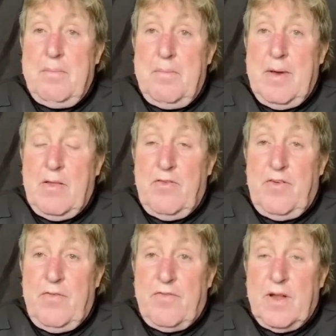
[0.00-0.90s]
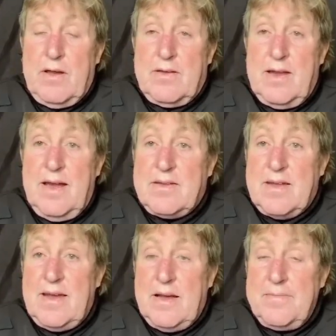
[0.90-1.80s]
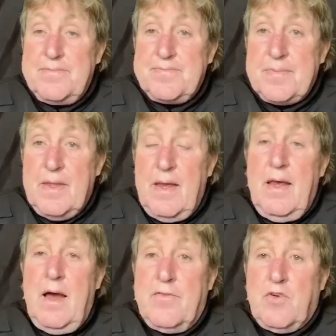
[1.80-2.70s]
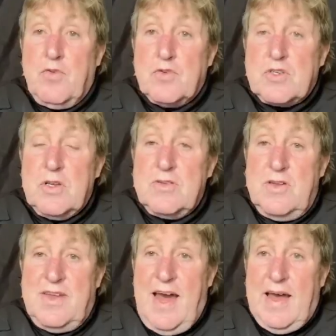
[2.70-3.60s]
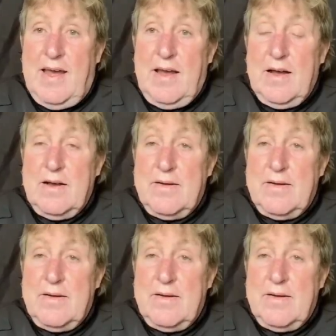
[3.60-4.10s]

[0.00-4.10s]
May the 5th, 1980. Of course, today,